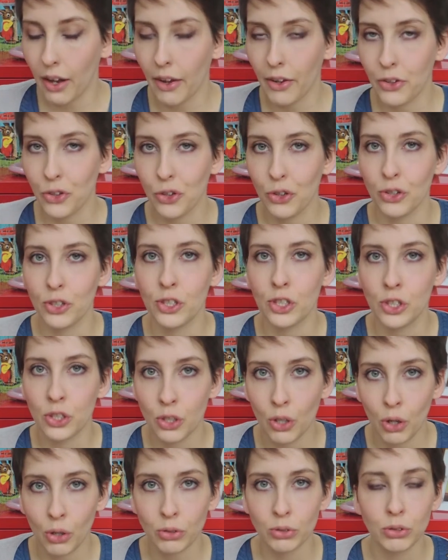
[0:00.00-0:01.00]
and you're
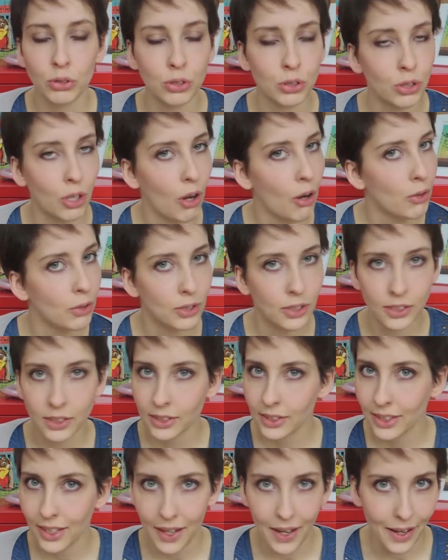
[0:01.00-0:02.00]
so
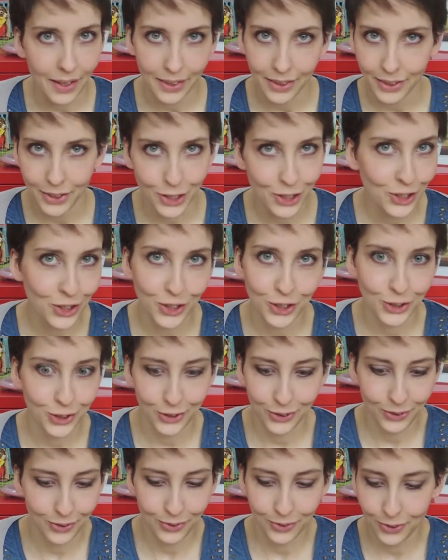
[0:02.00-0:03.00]
sad that it's
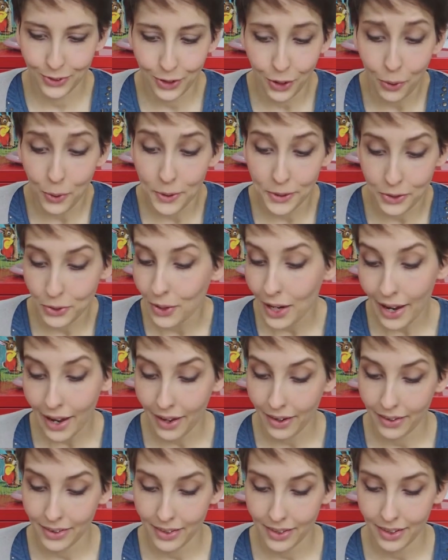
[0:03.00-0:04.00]
going to
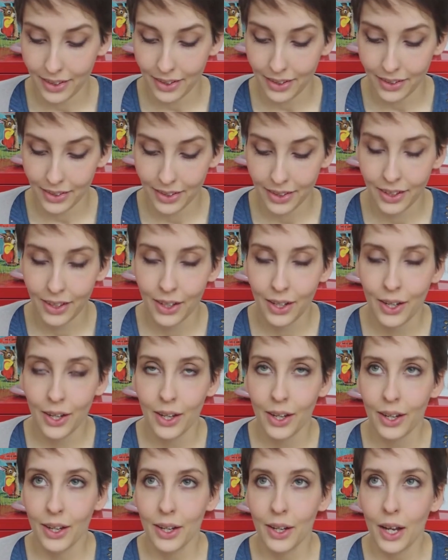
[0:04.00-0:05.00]
end. And
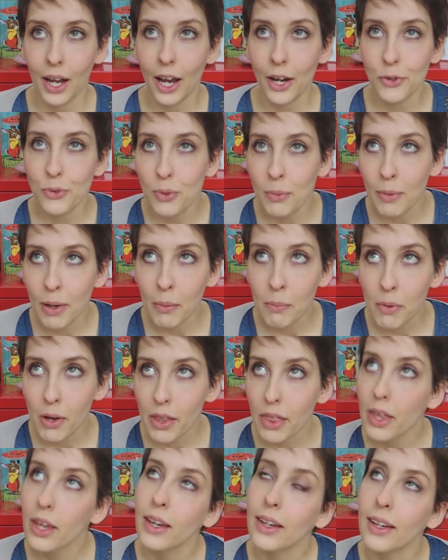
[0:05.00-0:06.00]
I
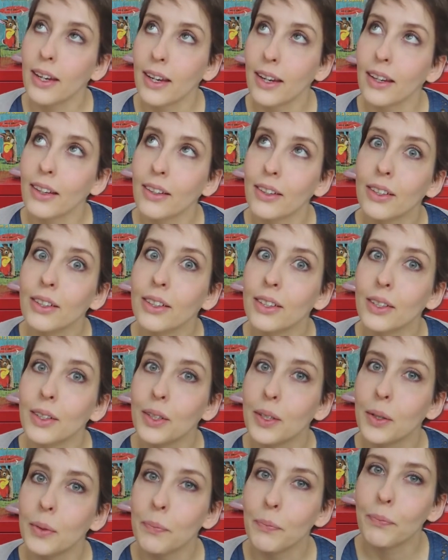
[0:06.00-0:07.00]
remember thinking,
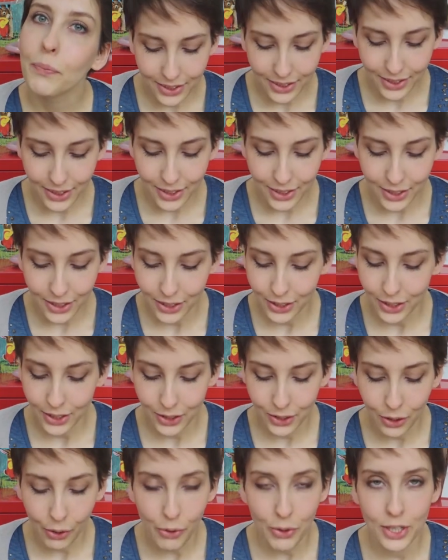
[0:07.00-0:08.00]
this
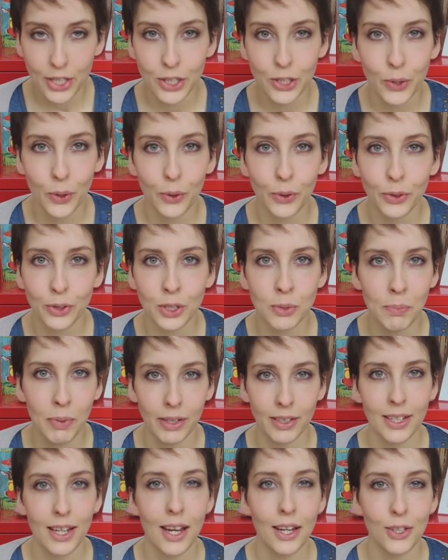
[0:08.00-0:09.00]
story is so
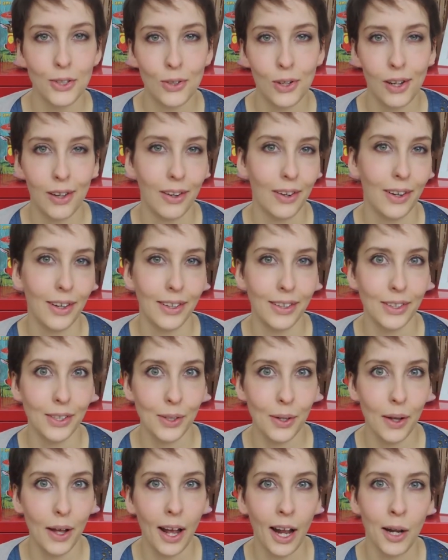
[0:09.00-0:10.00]
spectacular
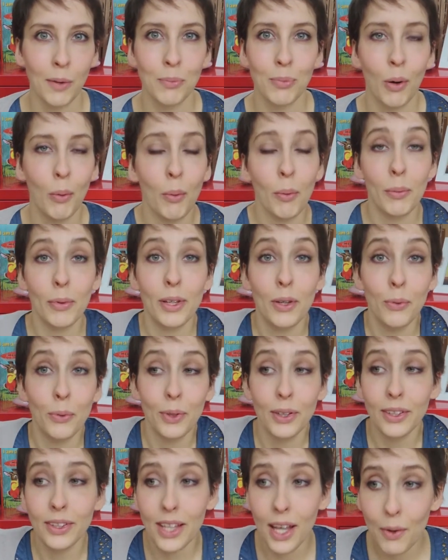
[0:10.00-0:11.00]
and I probably
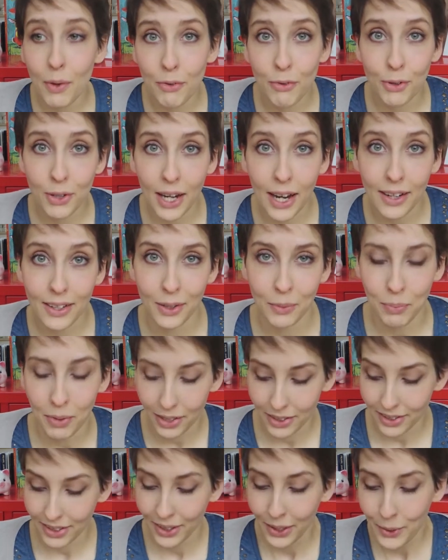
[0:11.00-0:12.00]
will never forget it,
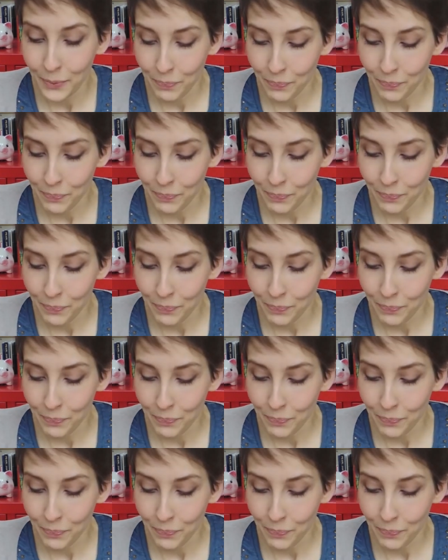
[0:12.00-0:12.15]
but